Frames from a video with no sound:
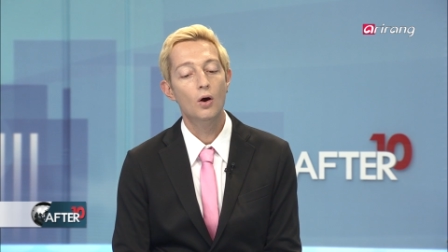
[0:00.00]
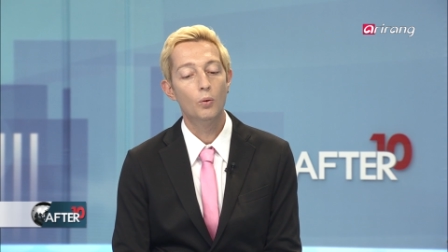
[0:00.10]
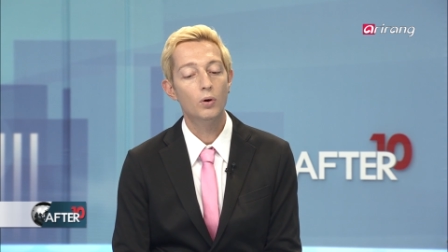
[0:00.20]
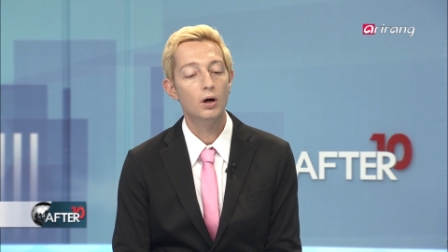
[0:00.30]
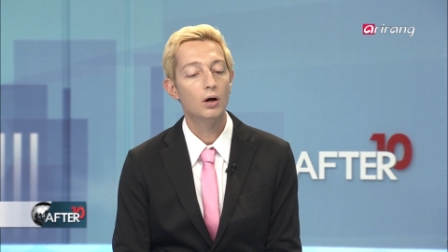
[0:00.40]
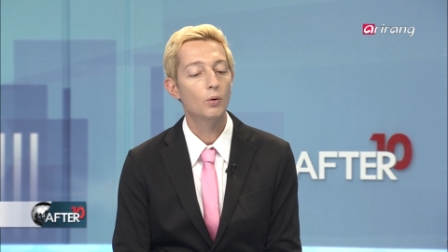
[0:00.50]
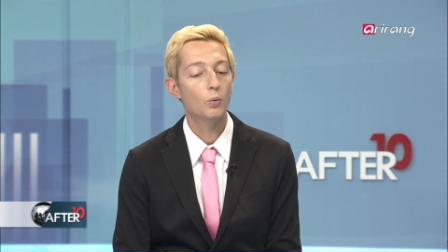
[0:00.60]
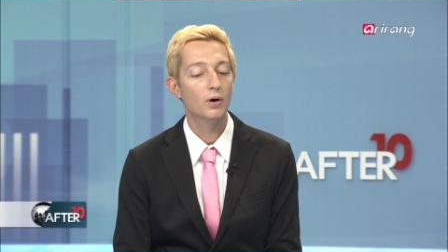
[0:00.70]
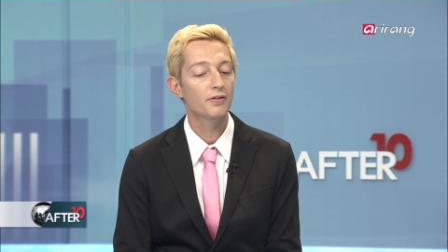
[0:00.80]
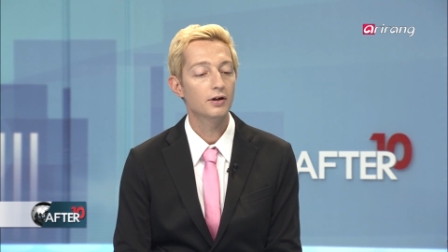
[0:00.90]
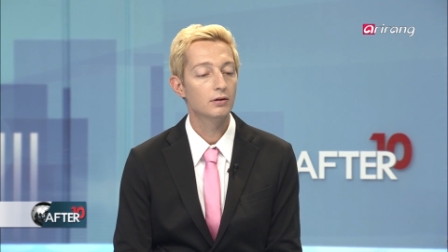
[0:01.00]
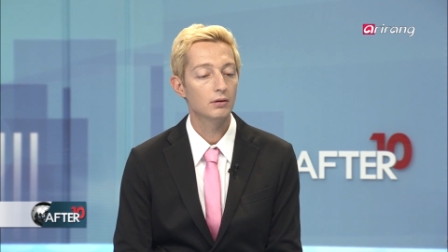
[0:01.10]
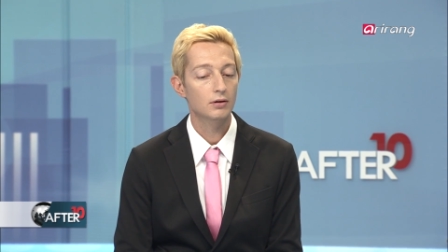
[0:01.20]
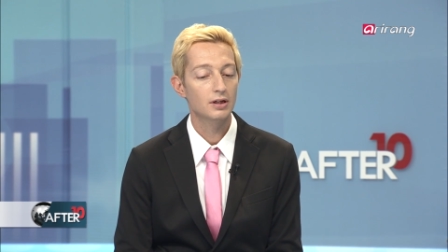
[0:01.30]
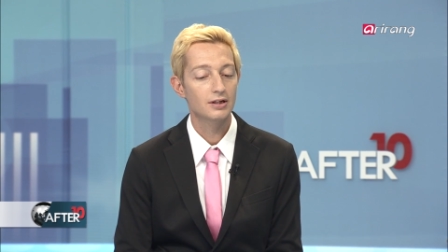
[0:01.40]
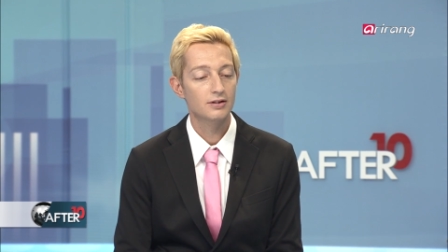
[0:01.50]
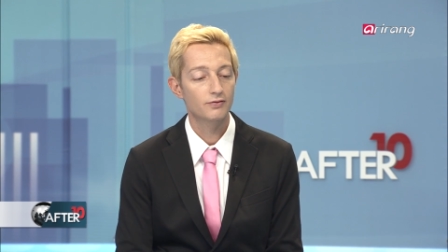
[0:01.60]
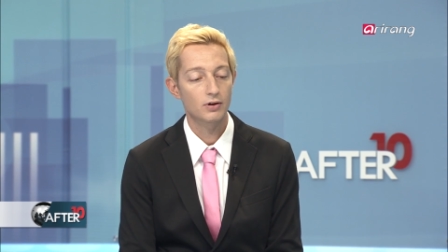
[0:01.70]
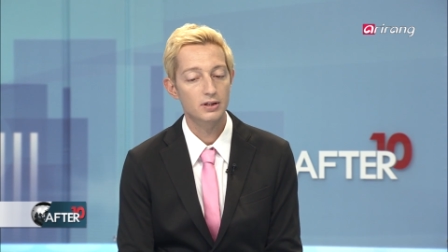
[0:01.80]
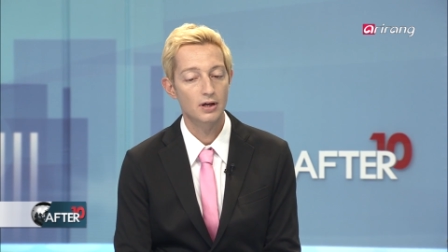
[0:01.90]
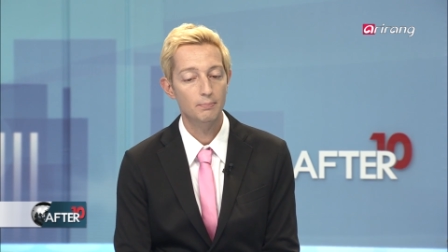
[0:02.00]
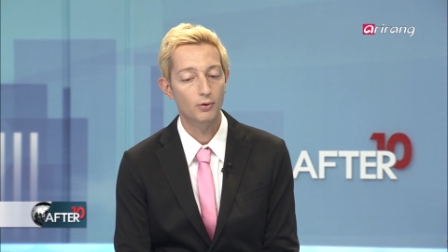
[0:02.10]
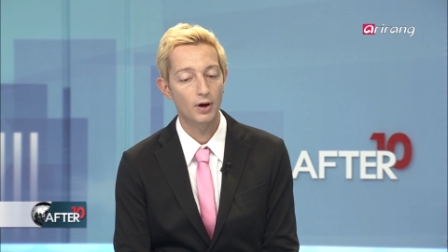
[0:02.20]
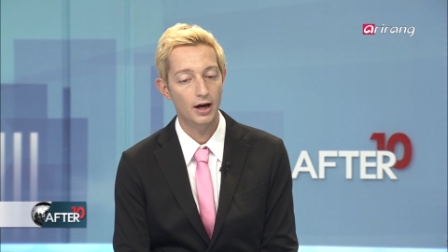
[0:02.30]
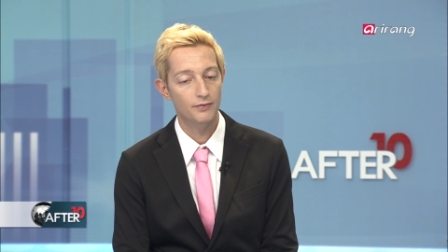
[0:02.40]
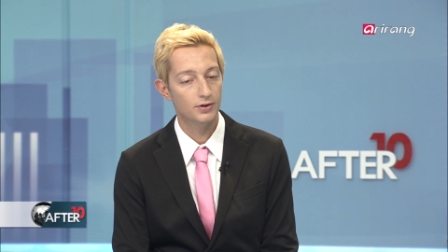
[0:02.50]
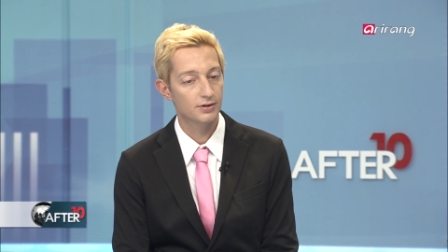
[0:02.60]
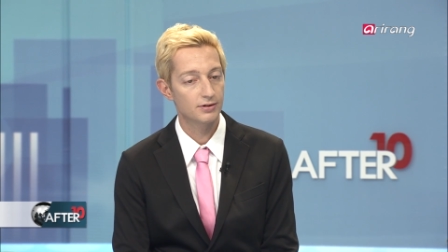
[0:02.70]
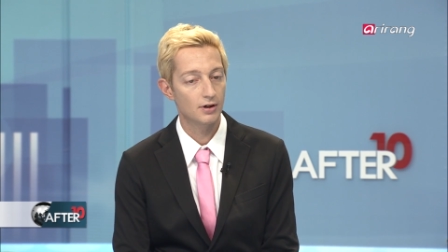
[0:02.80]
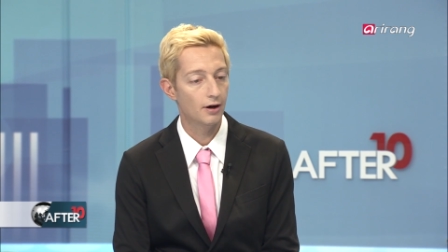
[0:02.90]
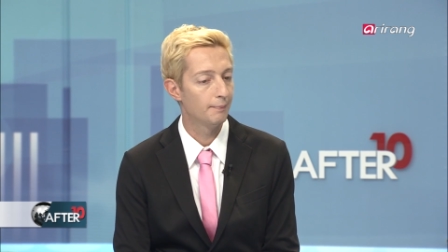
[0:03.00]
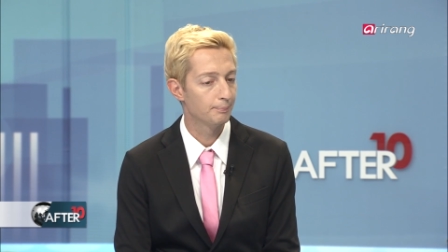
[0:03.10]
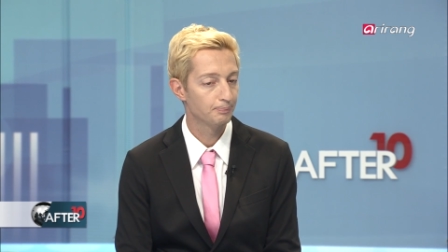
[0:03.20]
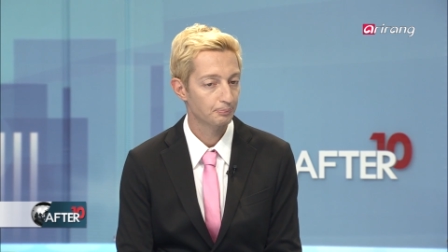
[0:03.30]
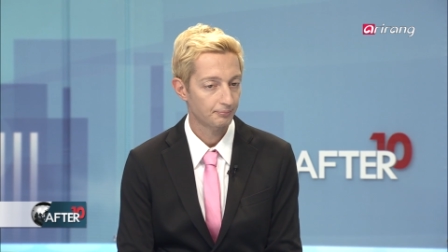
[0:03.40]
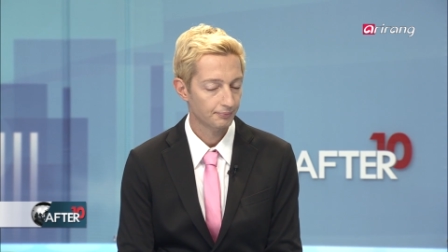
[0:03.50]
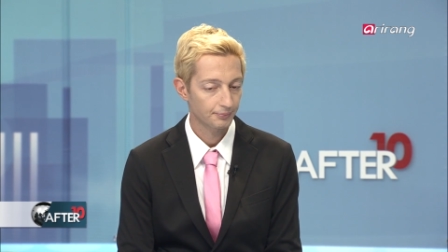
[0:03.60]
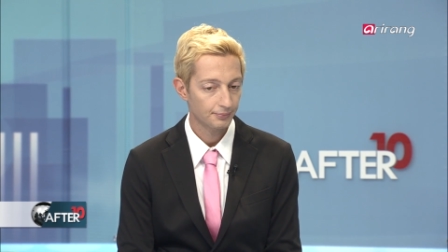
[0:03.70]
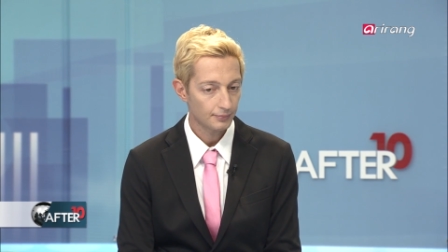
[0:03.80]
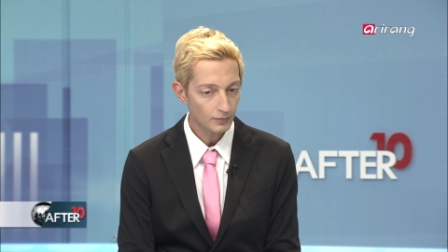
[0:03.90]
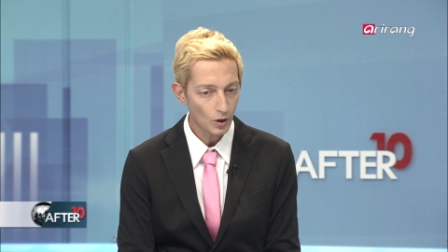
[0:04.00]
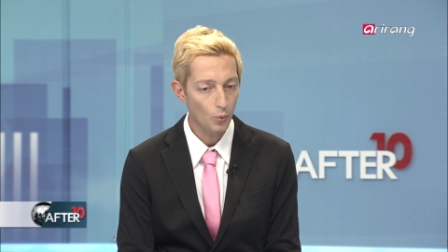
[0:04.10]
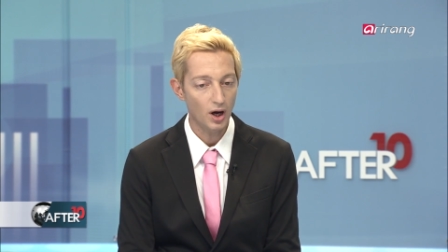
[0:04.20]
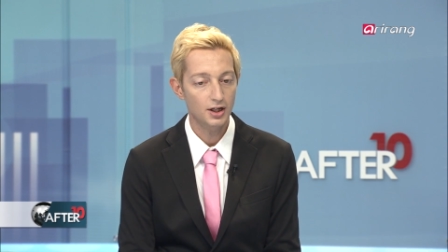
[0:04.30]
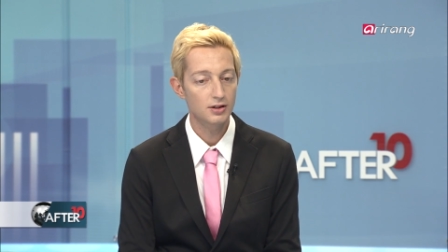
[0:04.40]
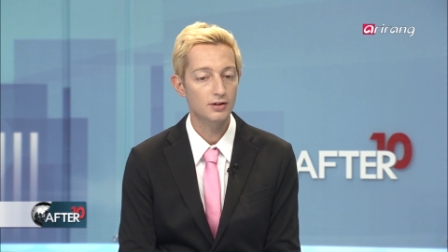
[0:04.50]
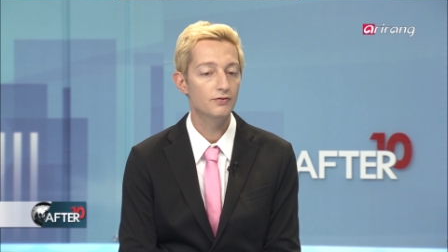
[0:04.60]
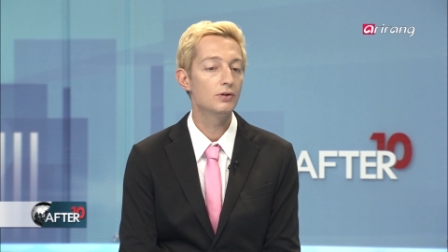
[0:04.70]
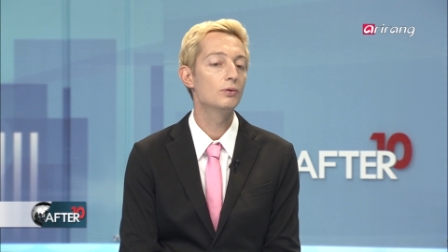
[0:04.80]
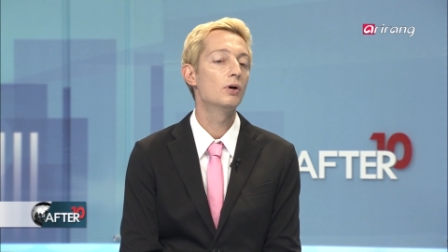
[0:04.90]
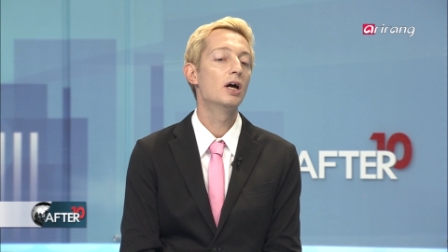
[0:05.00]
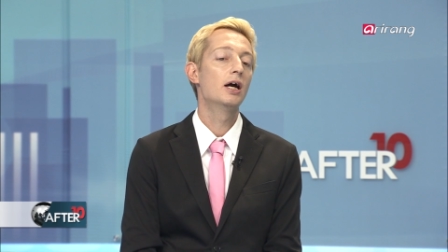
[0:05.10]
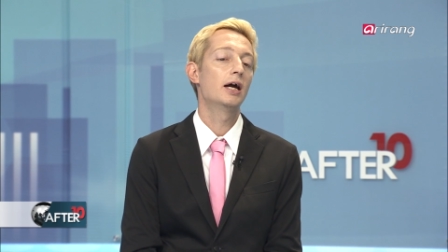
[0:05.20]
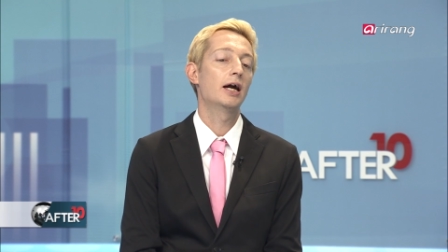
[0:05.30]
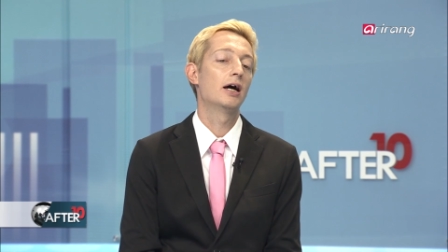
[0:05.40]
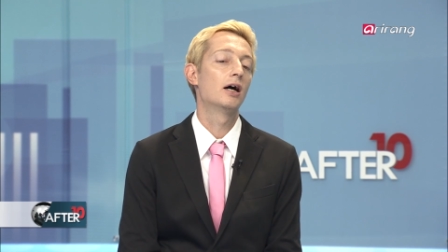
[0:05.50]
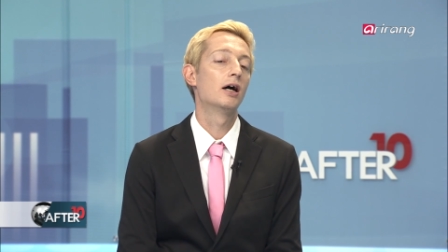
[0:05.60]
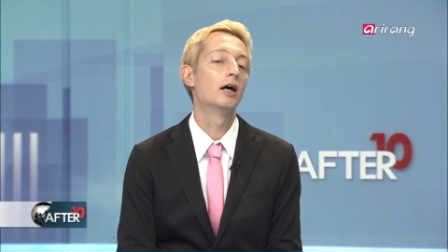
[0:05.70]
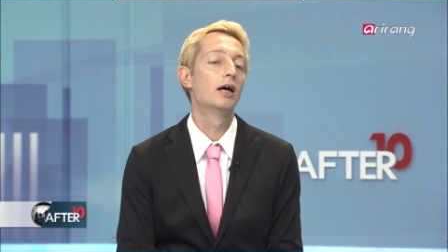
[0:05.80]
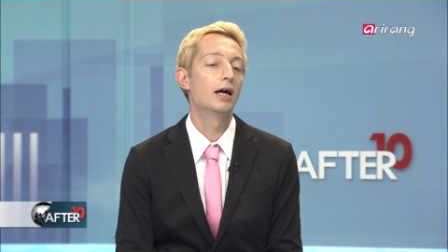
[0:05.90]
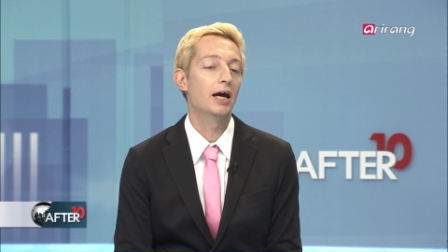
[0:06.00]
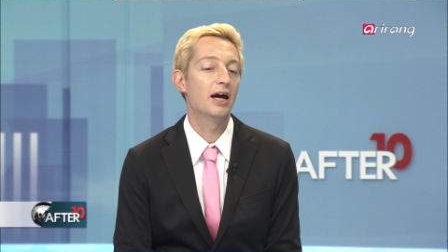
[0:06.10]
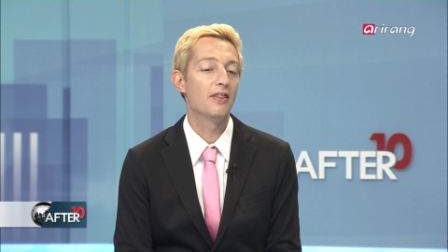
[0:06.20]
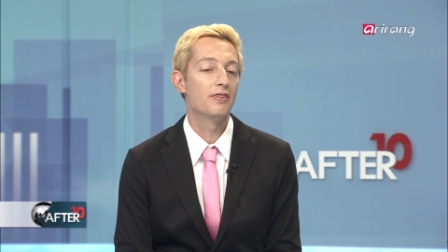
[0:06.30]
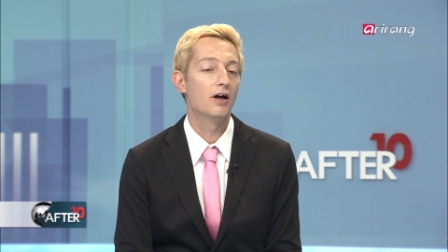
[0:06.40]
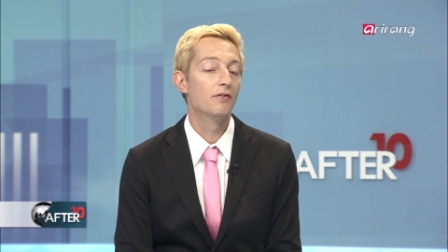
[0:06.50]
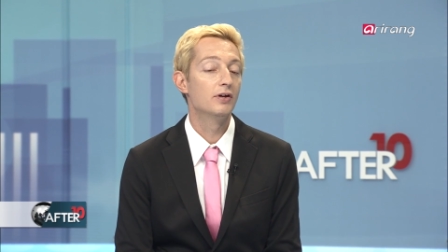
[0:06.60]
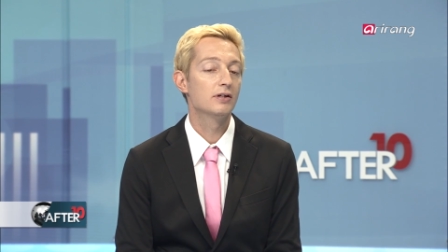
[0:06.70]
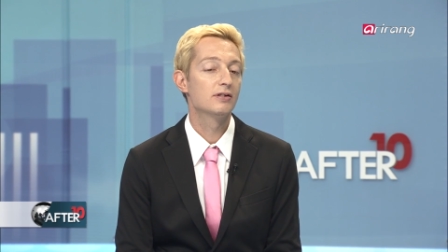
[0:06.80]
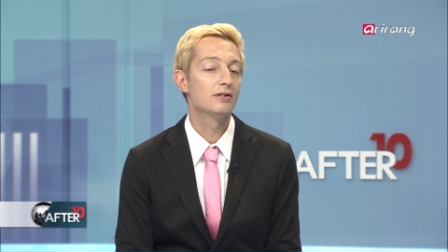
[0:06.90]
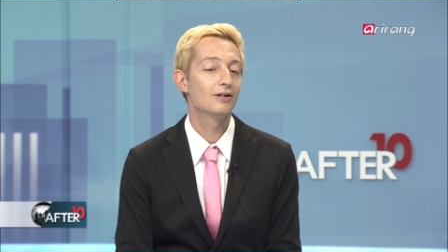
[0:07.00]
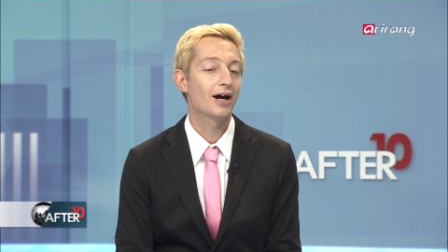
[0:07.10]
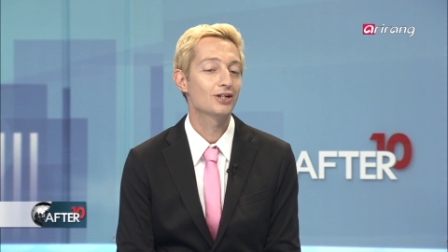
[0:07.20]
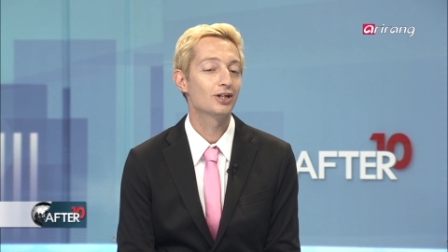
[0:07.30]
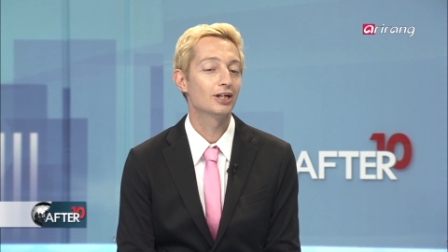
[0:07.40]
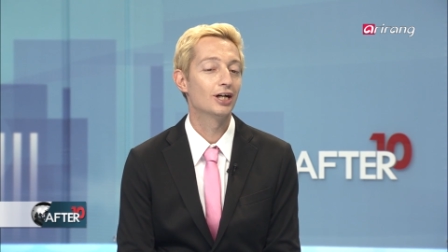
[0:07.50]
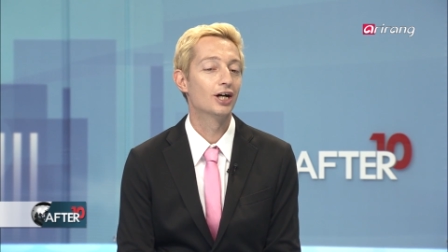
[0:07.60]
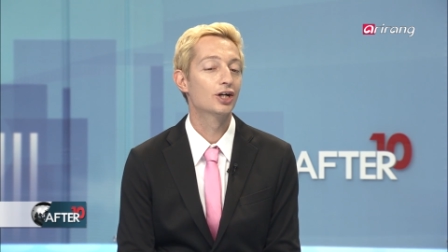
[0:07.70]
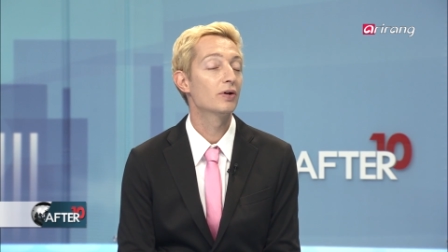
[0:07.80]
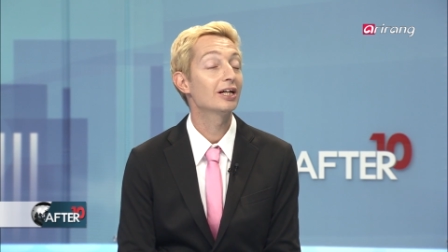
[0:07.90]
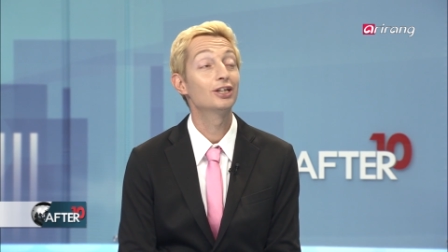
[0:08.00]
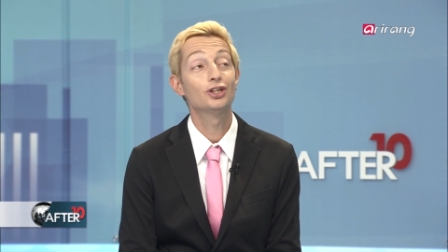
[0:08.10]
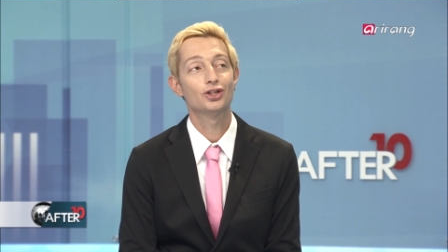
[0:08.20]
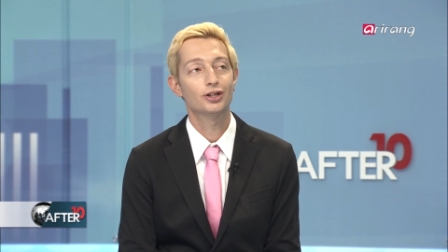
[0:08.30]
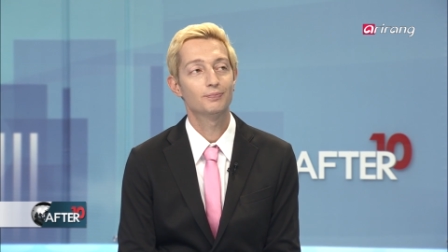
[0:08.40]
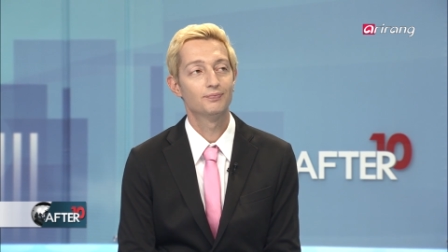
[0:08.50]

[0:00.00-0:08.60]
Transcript: Well, one thing you learn is, for example, I have this one interview and of this actually a Greek teacher,